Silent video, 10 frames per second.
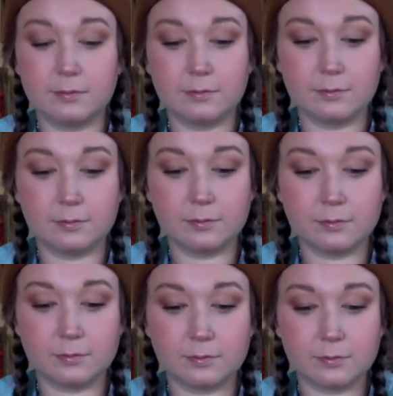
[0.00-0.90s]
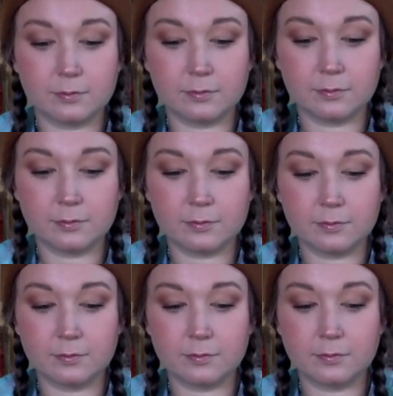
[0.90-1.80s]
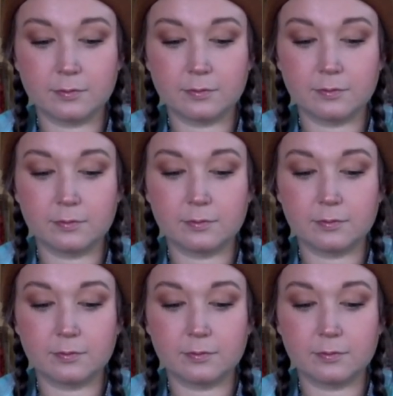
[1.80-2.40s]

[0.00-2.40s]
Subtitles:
Nothing is said.